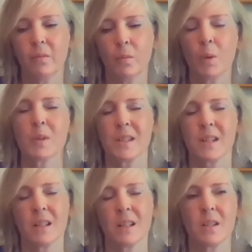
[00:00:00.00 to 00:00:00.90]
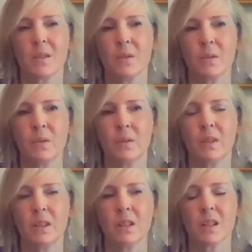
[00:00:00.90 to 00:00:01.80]
what was done to
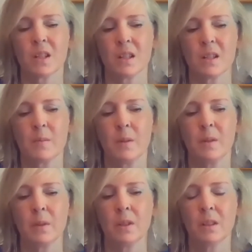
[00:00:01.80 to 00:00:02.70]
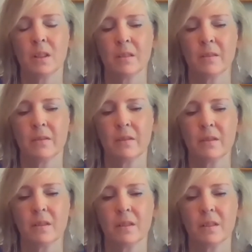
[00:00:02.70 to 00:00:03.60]
the indigenous people of
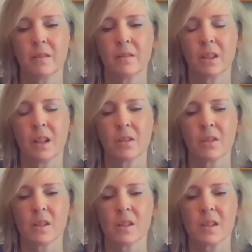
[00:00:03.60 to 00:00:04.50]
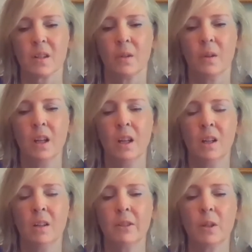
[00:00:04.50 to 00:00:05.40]
our country. So
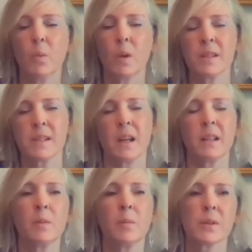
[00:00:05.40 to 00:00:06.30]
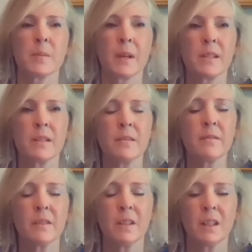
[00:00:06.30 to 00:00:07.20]
very one-sided perspective.
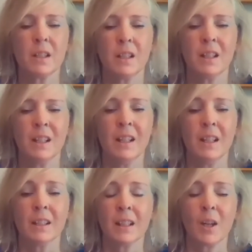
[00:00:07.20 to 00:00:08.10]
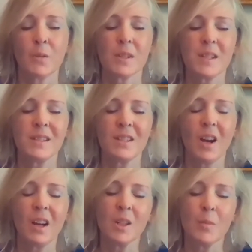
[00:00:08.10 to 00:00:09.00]
And then I was
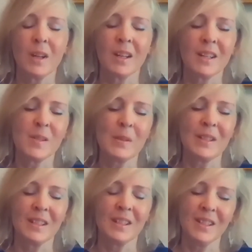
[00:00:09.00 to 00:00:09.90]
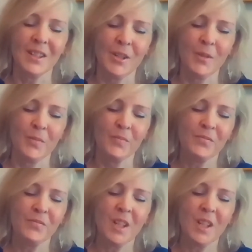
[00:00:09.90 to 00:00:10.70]
talking to my husband, and